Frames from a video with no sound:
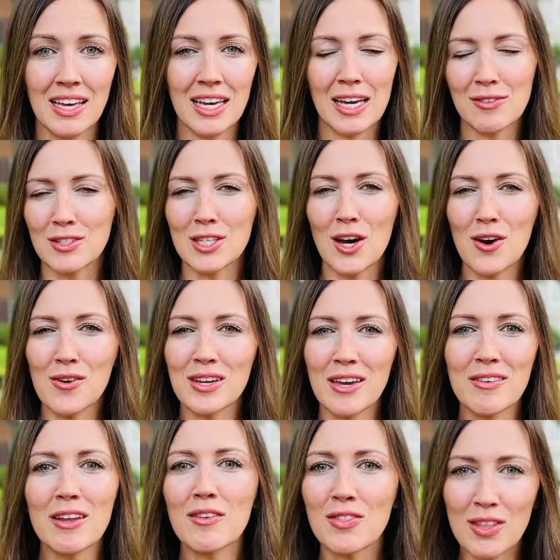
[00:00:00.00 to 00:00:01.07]
If so, give
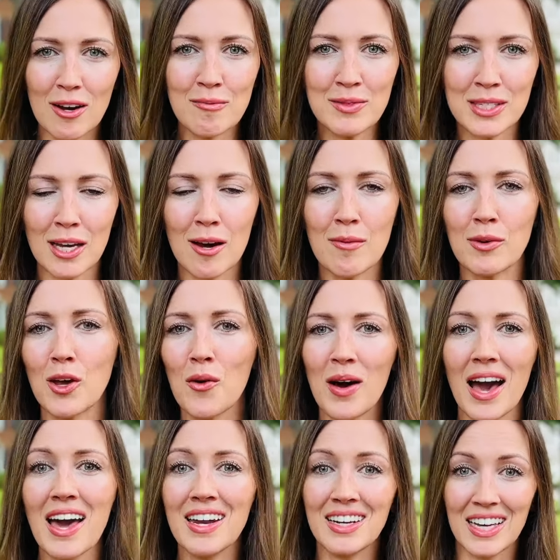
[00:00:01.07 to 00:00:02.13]
it a thumbs up, go
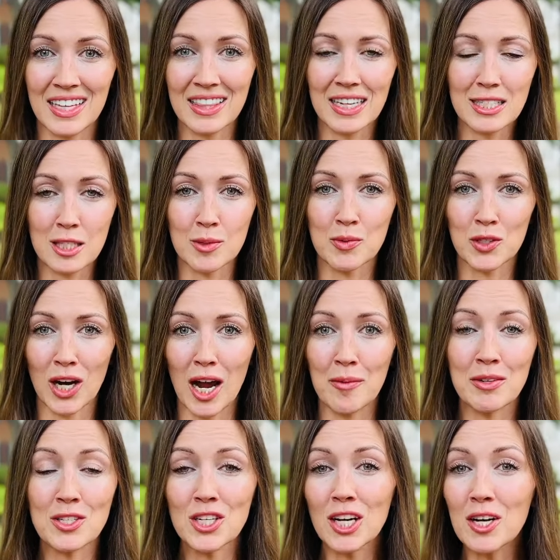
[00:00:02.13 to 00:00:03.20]
ahead and hit that subscribe
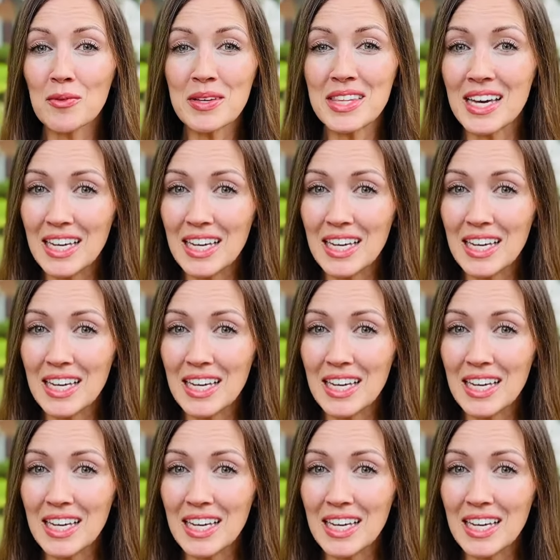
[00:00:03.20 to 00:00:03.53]
and share it with